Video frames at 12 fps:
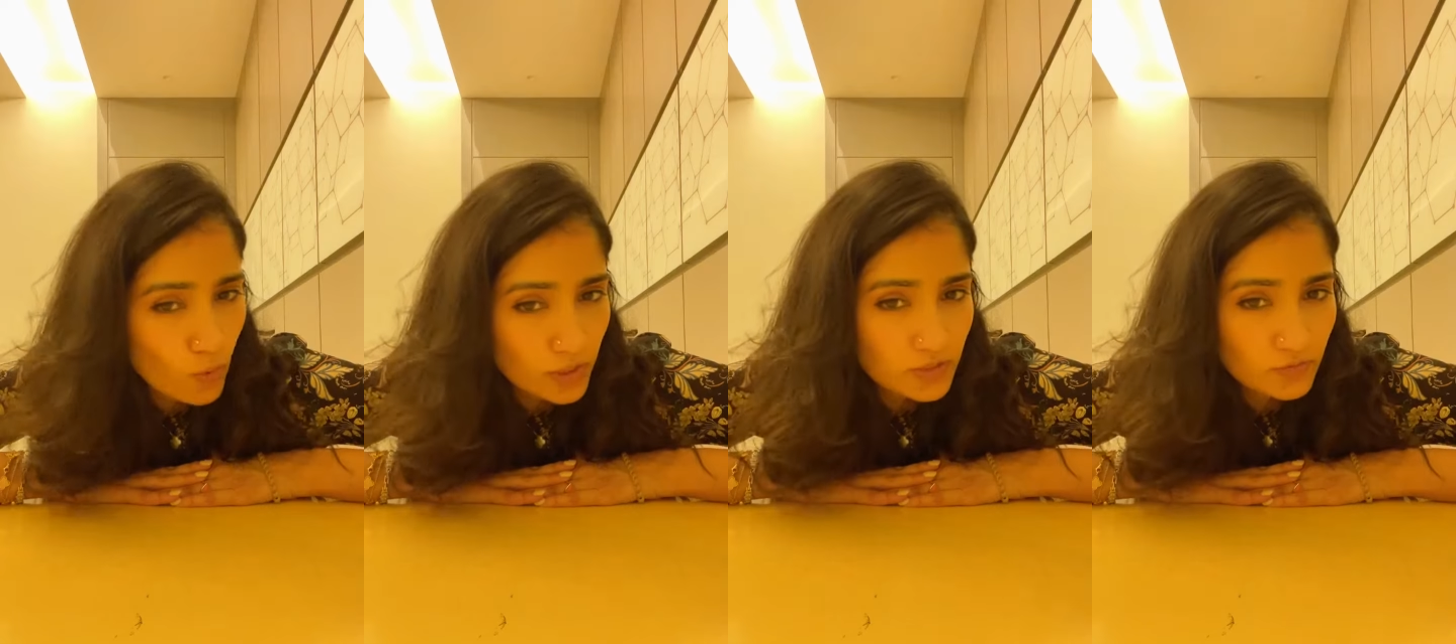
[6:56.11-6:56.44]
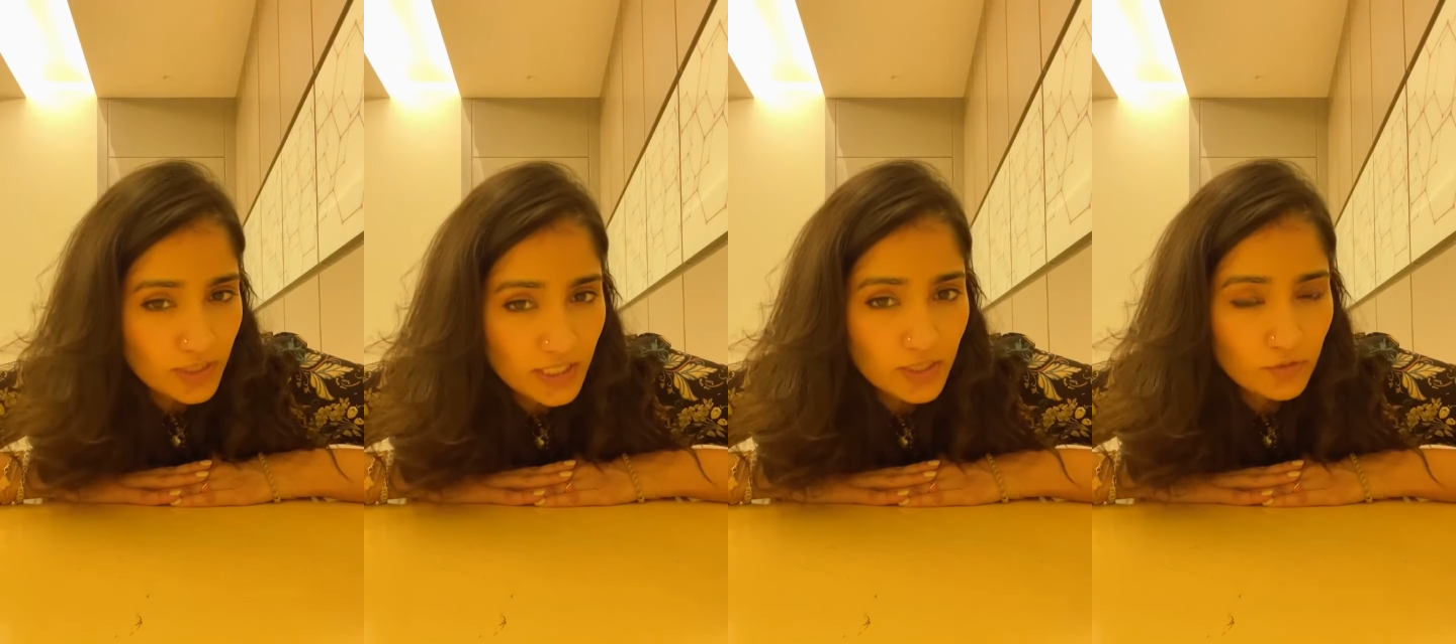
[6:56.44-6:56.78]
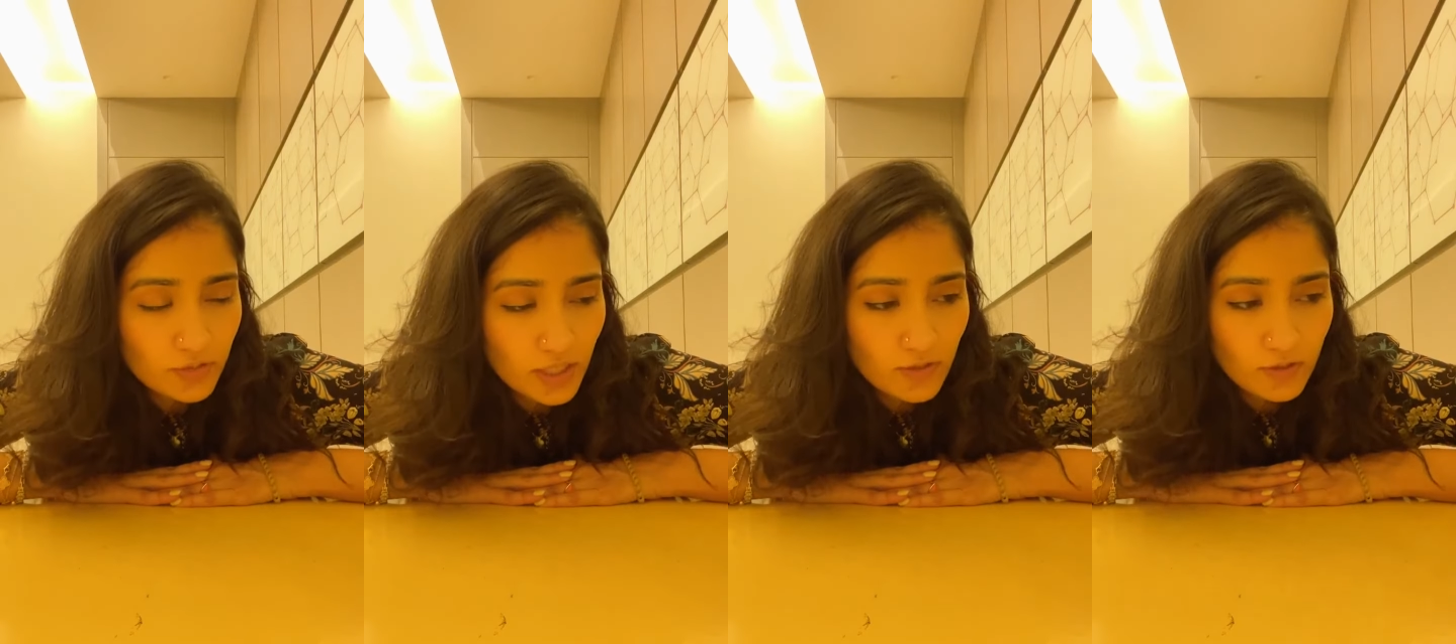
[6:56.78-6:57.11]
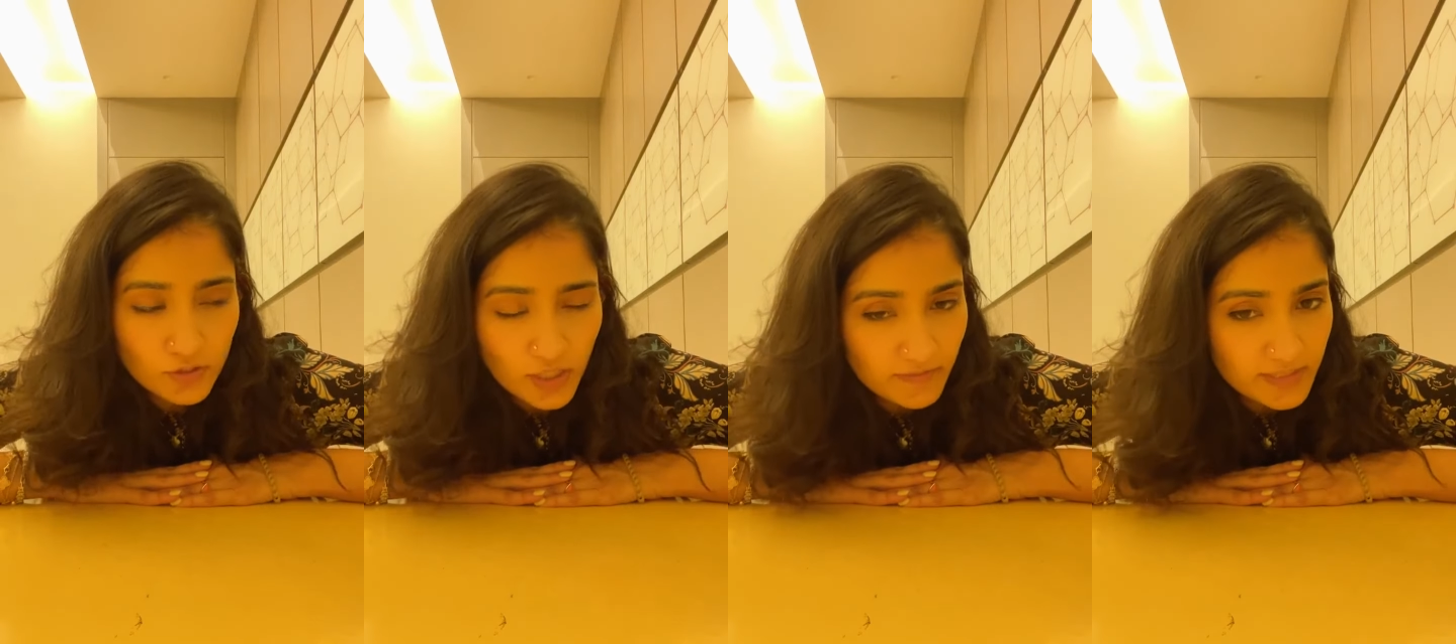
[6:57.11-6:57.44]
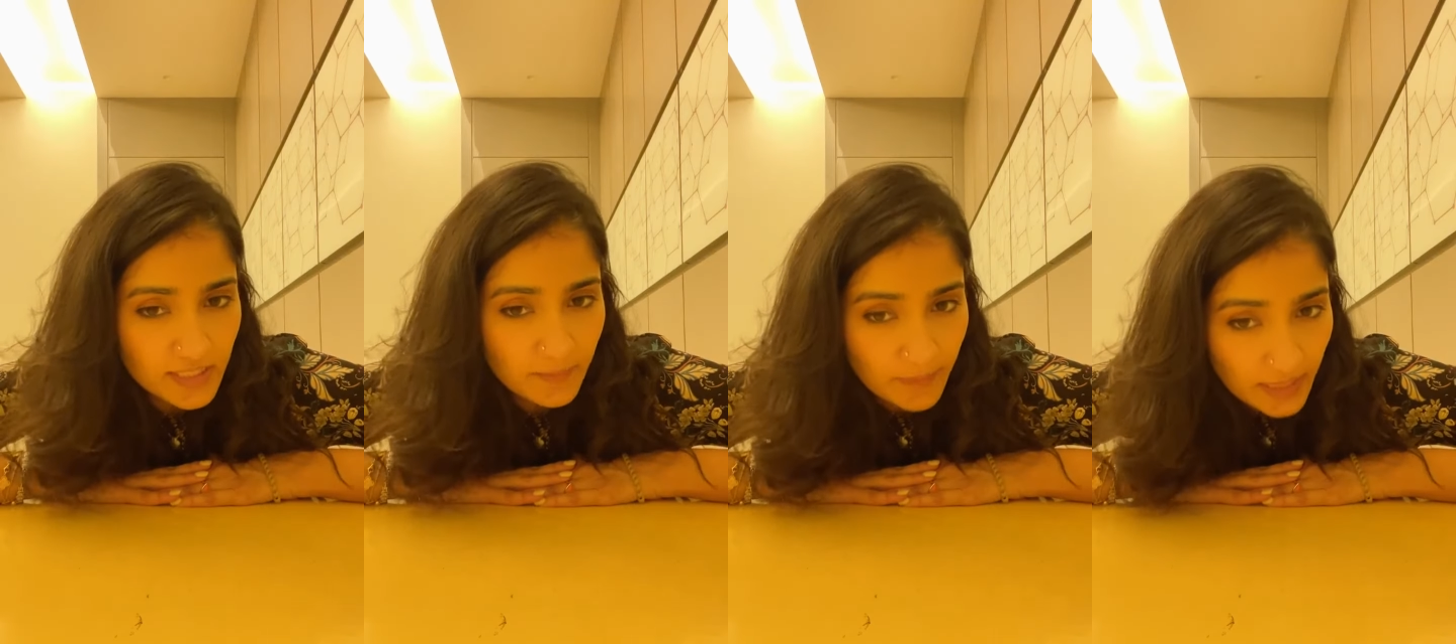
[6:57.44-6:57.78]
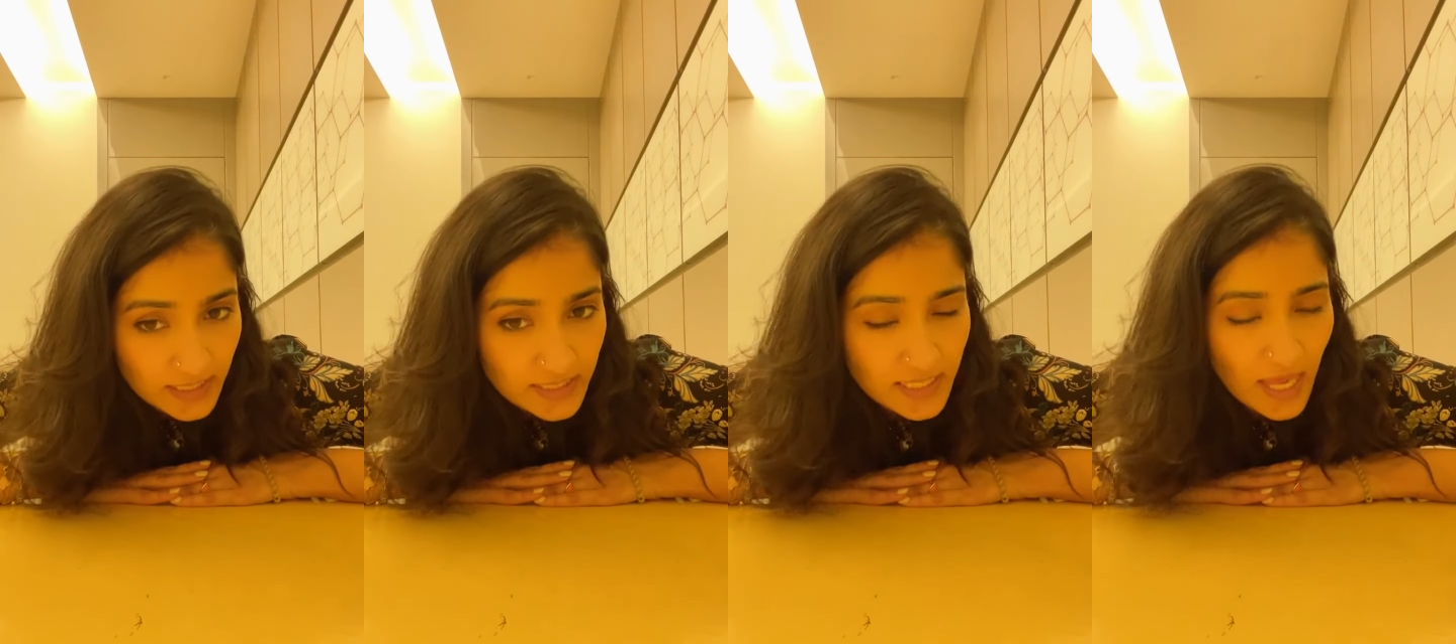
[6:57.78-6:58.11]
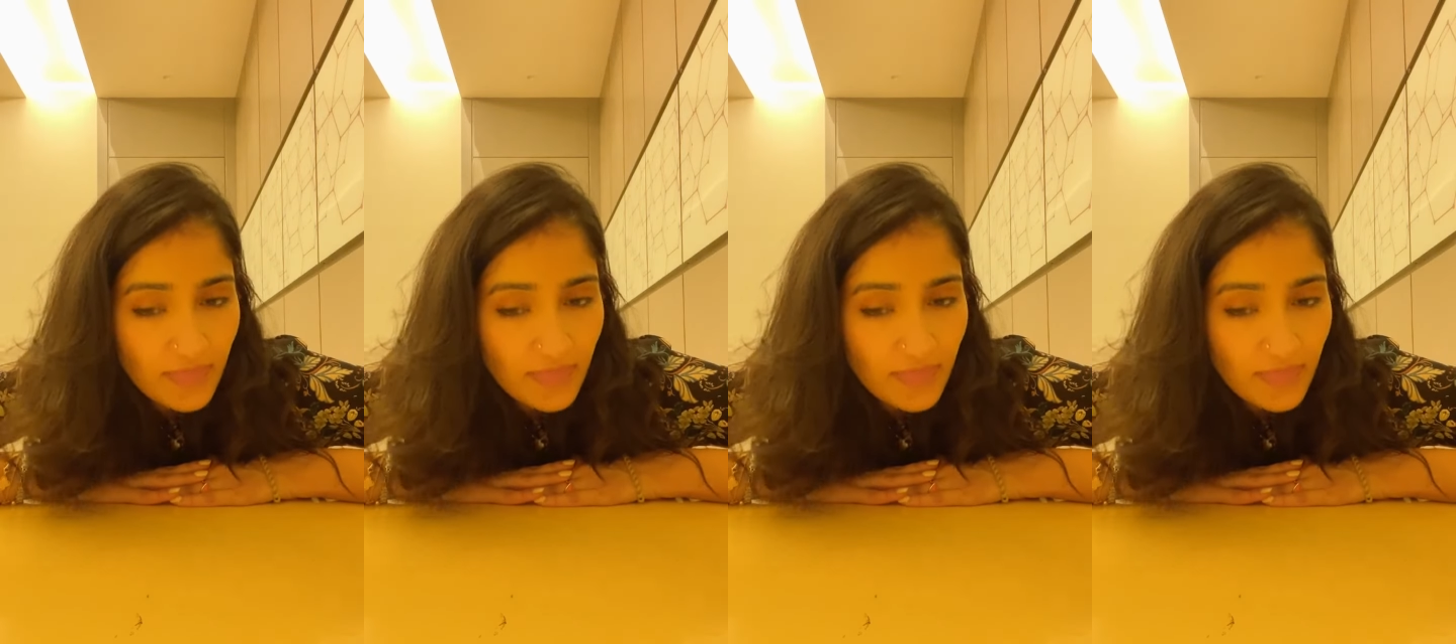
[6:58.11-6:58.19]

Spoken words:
what really youth and longevity means,